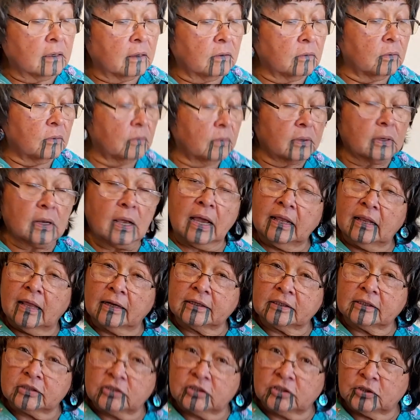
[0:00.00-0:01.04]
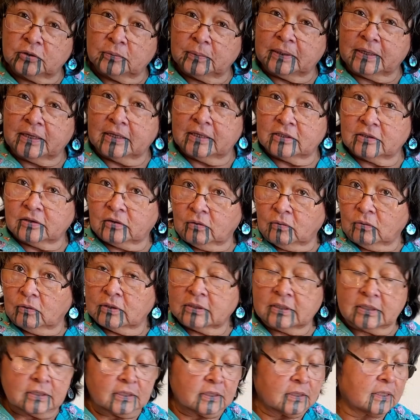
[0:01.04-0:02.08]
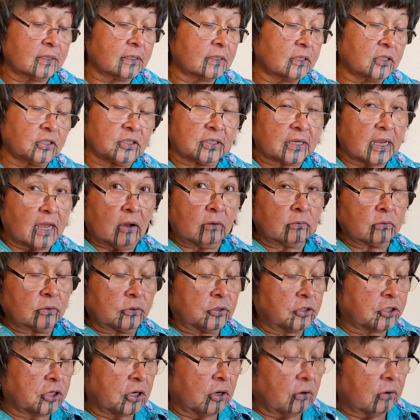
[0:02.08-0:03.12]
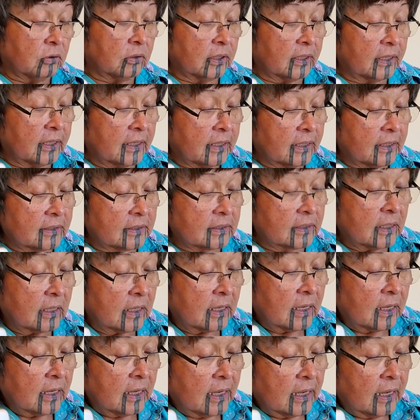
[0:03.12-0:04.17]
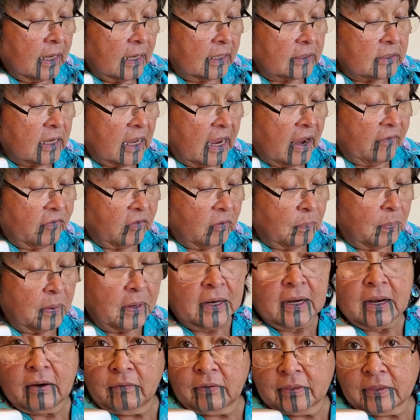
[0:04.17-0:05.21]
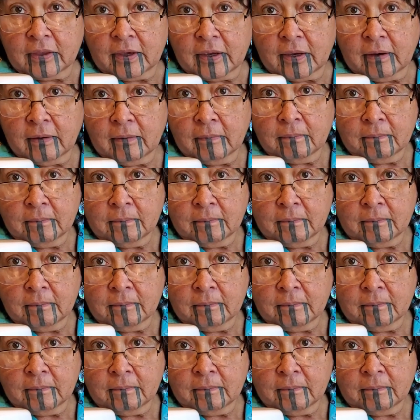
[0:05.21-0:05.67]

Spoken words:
what I like to do, because of course this is just how Sheryl is I have to pin everything